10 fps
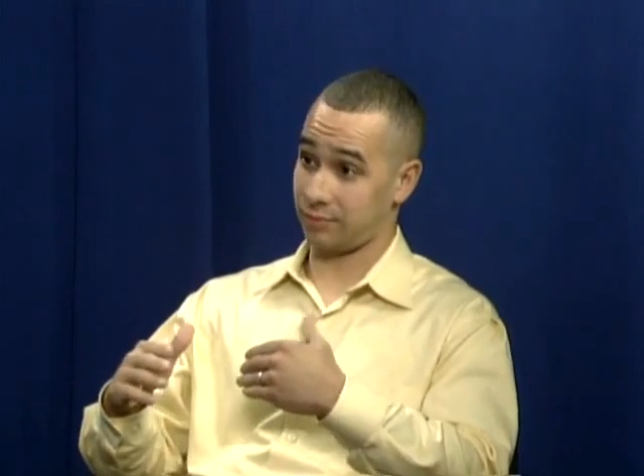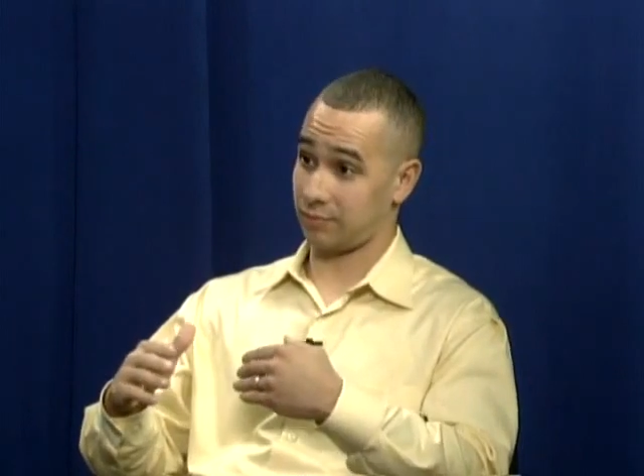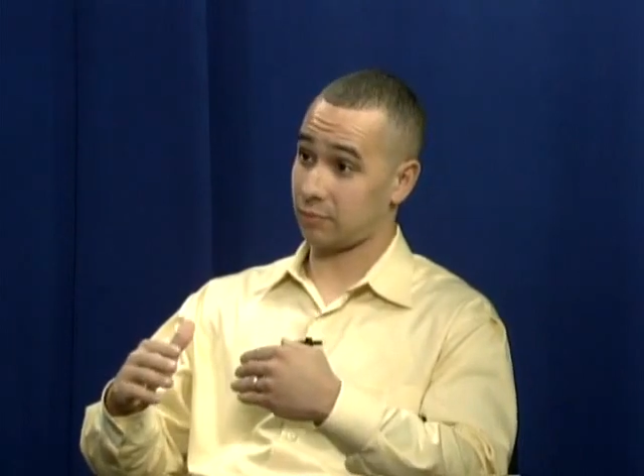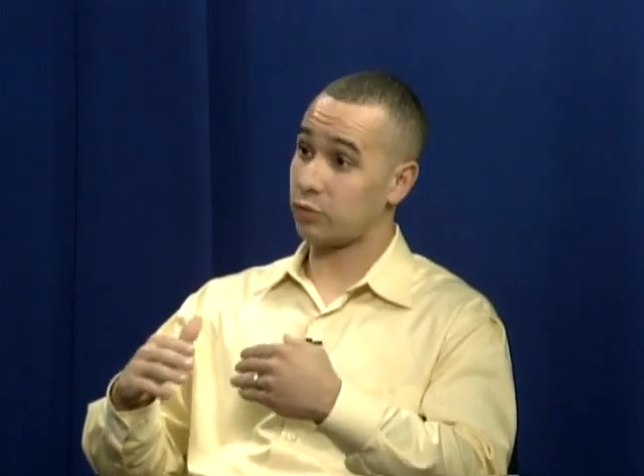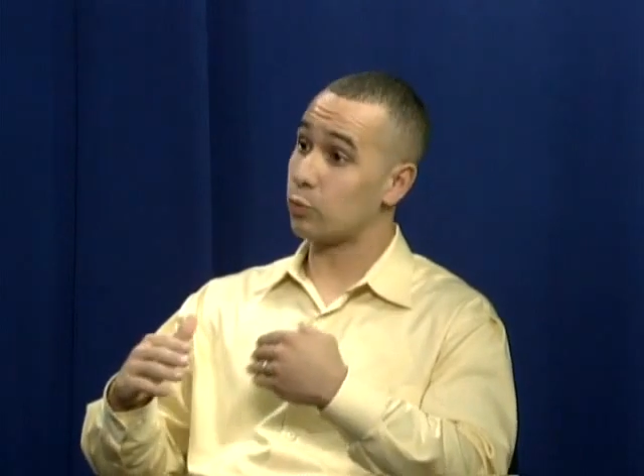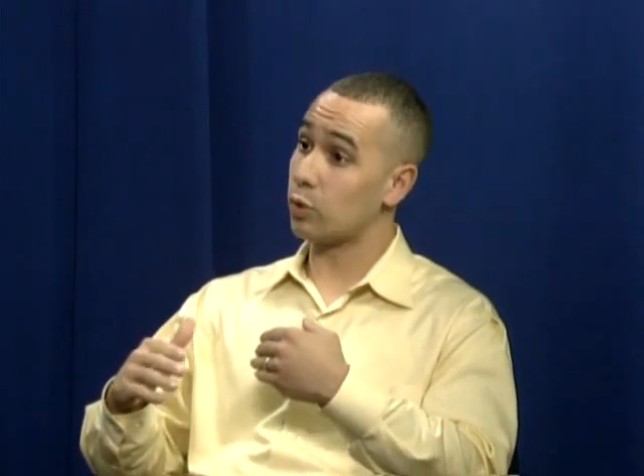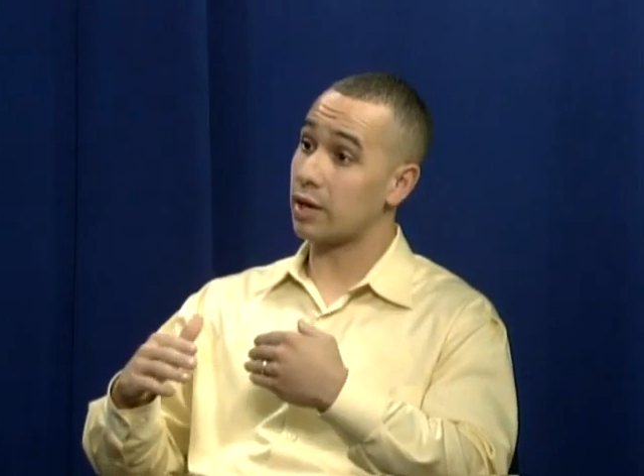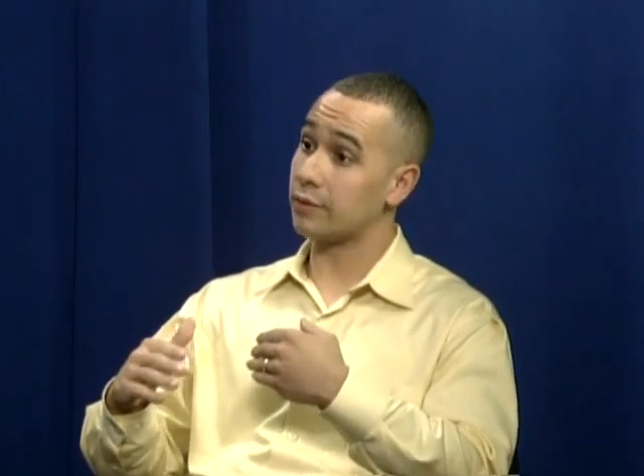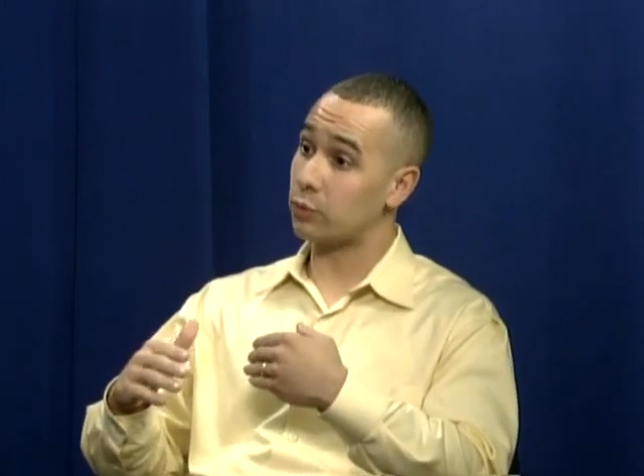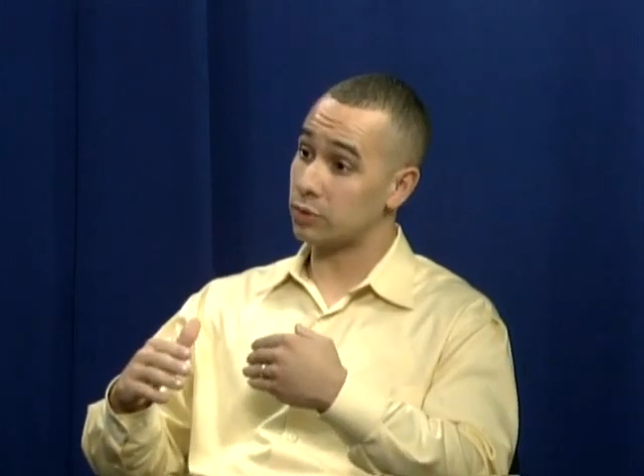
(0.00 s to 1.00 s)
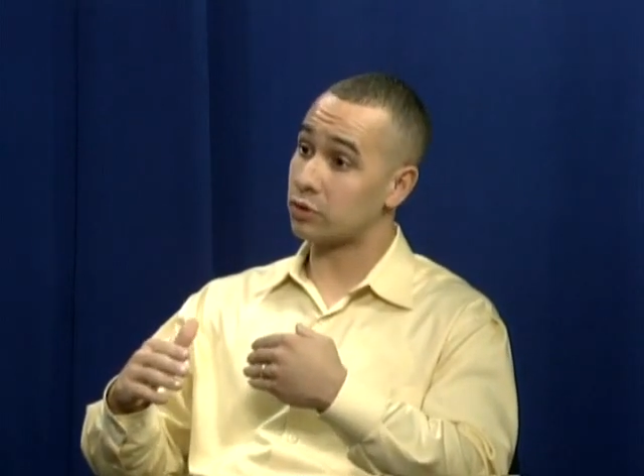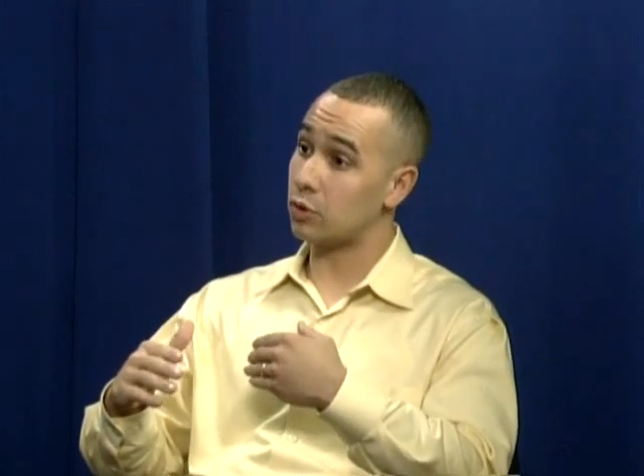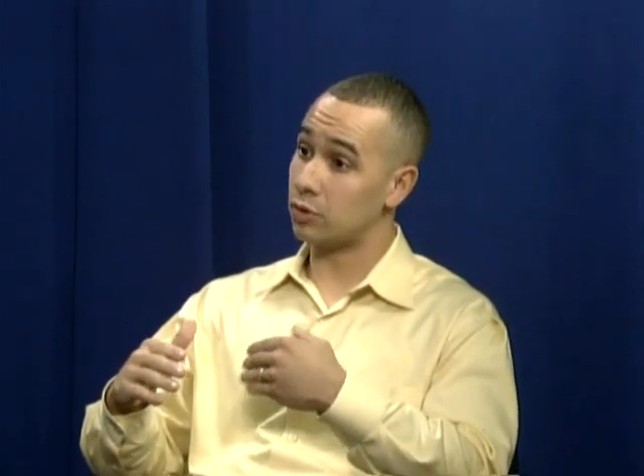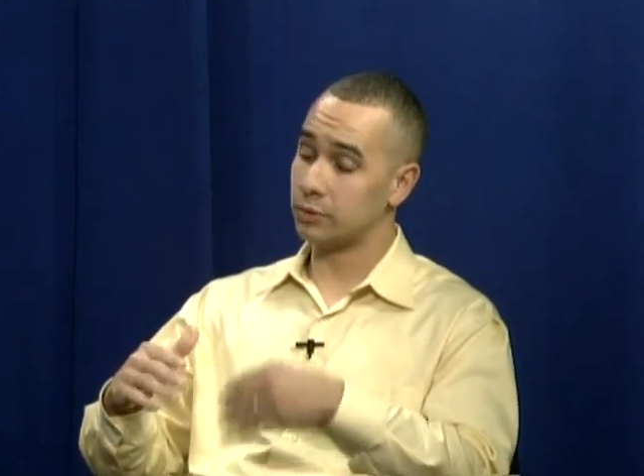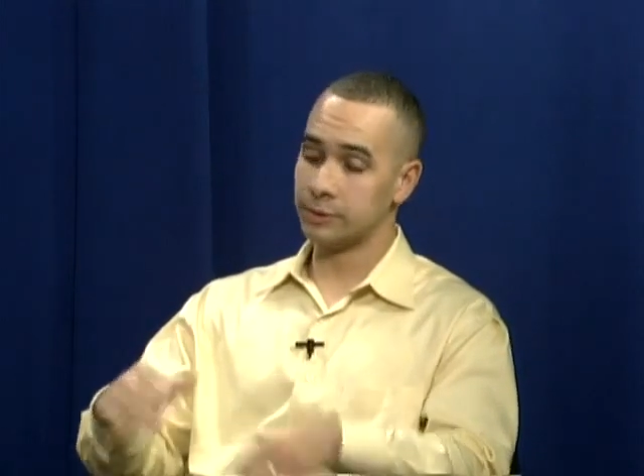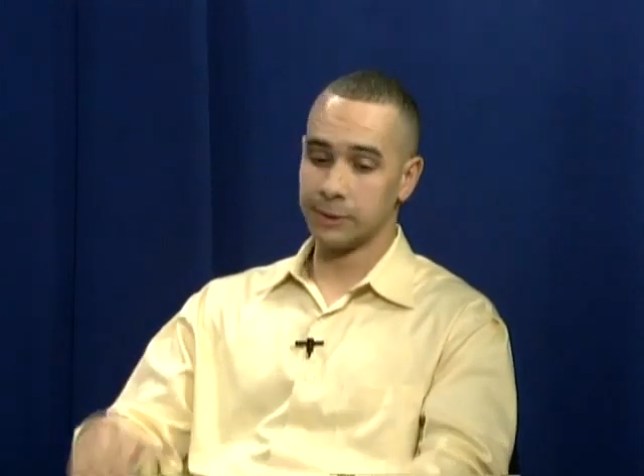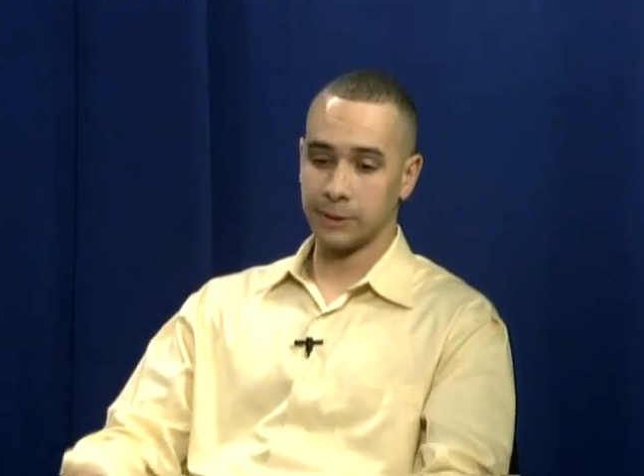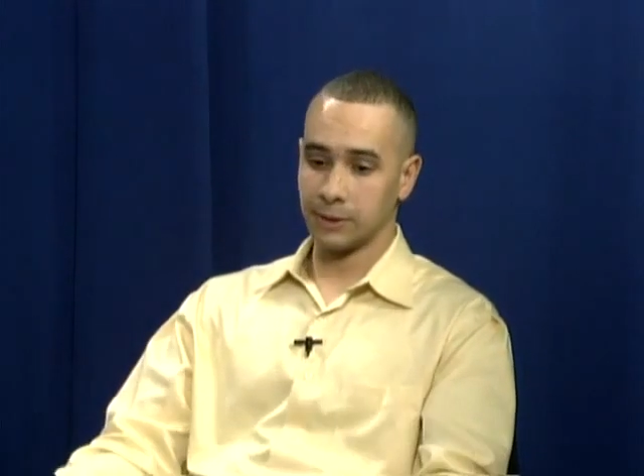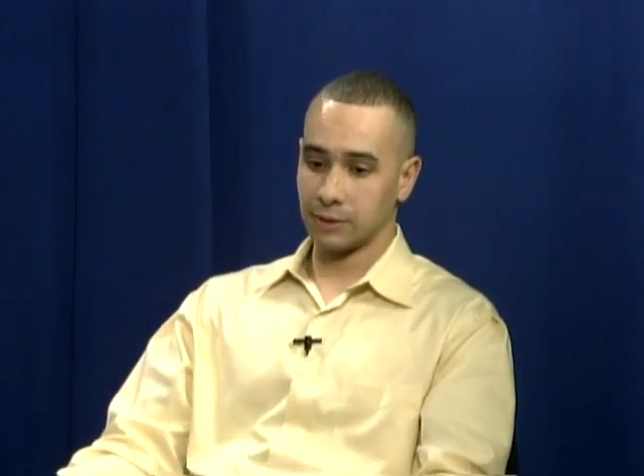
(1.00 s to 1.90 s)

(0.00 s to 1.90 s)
Right. From what I was told. Yeah.